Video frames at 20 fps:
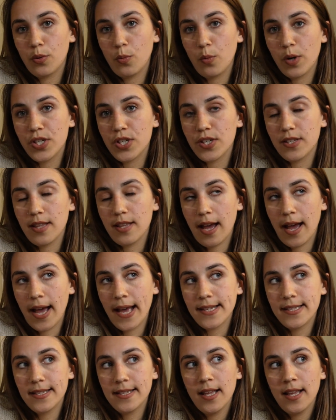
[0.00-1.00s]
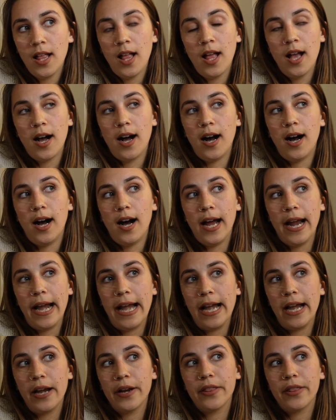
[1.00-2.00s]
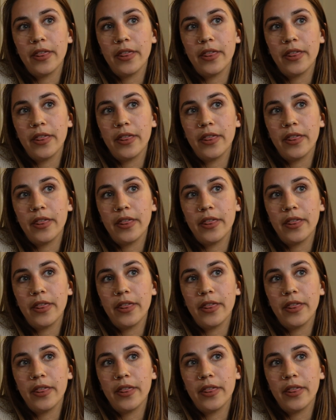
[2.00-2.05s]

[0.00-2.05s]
which is that I